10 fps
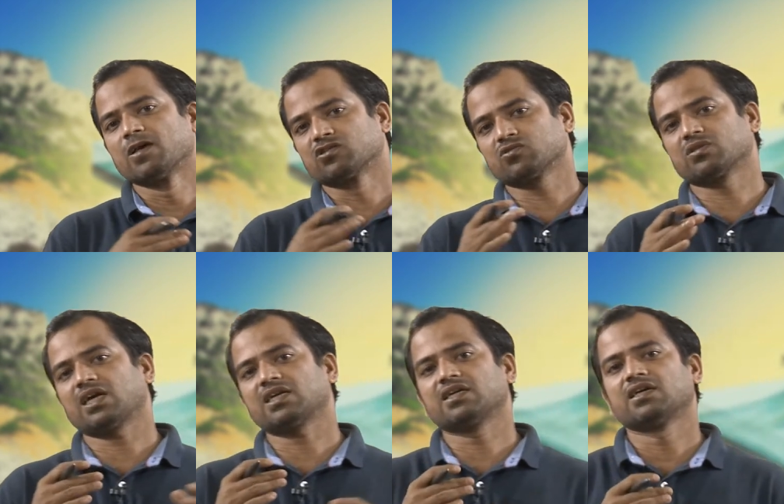So,
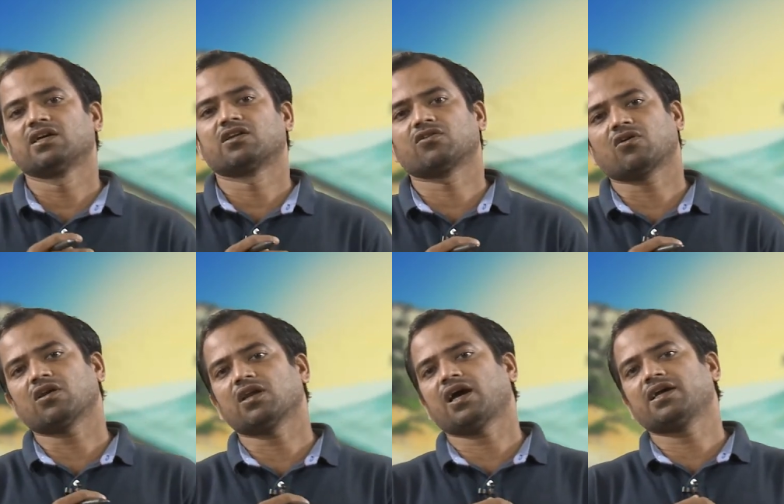that null
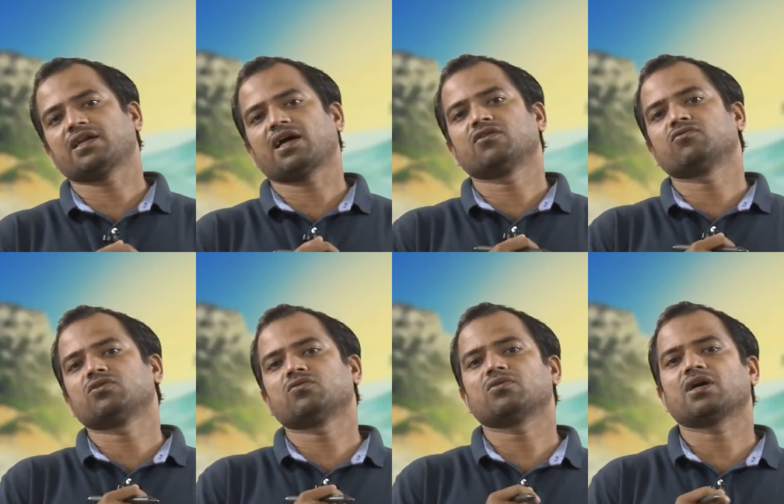line and we
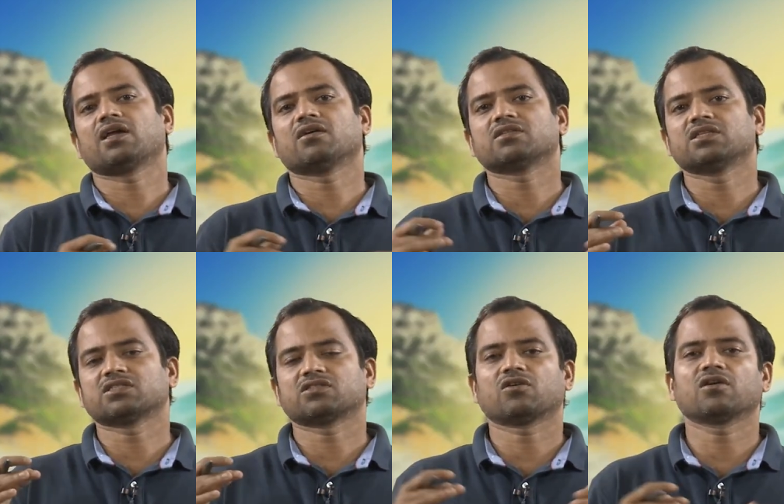know along
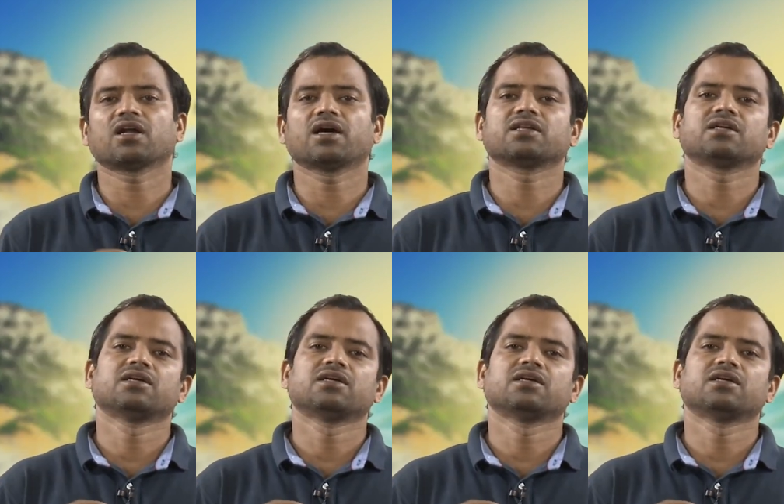this null line